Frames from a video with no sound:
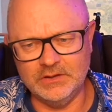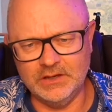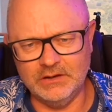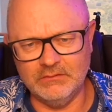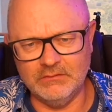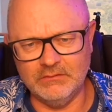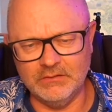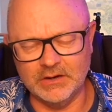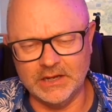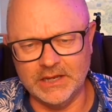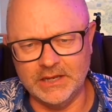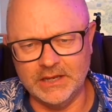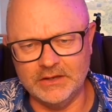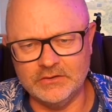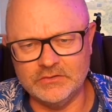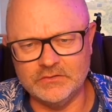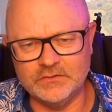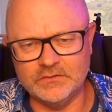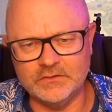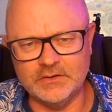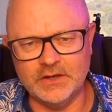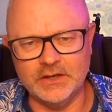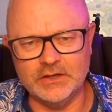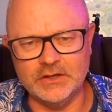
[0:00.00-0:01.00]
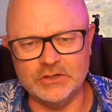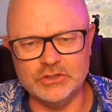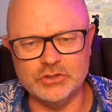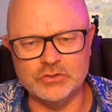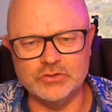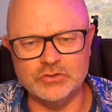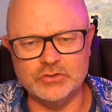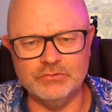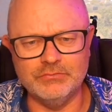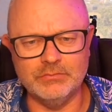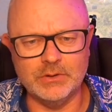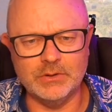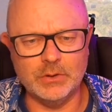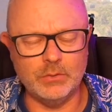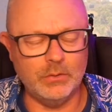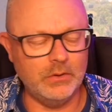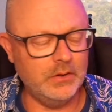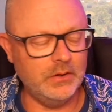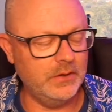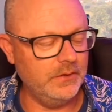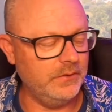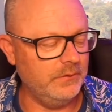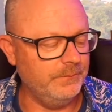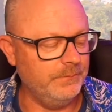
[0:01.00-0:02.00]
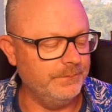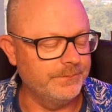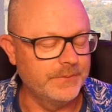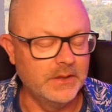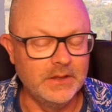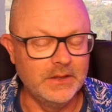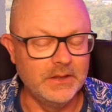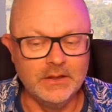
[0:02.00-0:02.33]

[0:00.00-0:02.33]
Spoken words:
hearing aids should you require them.